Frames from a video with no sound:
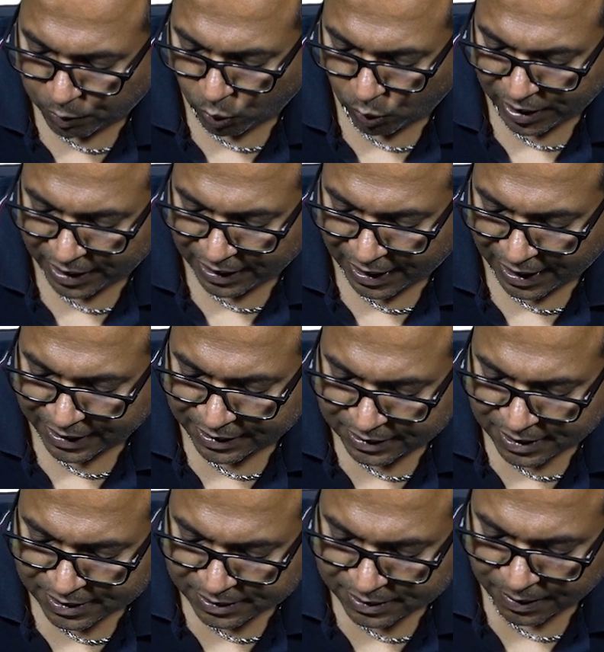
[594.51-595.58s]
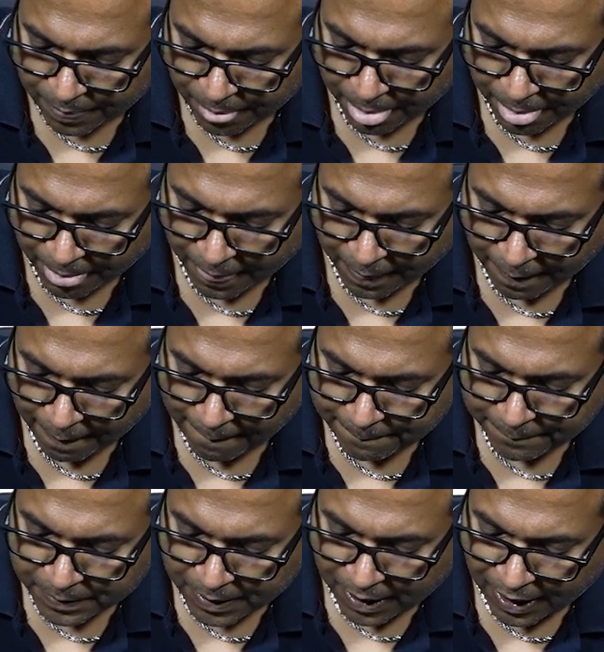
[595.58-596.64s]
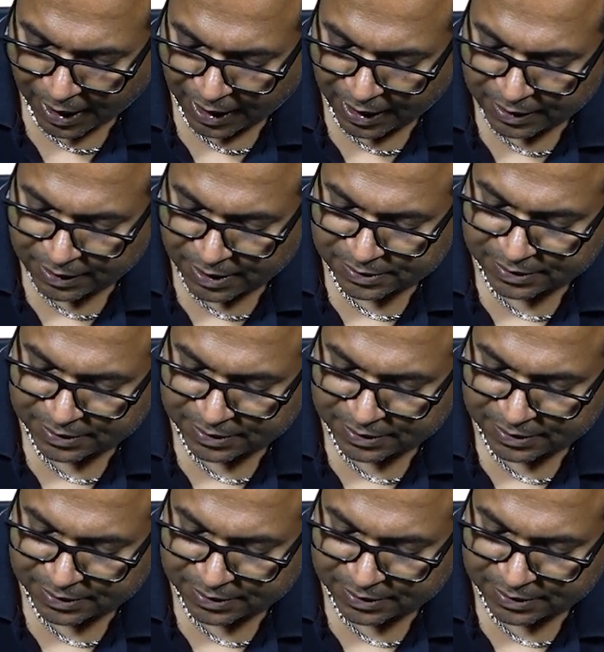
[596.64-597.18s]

proline like this. Another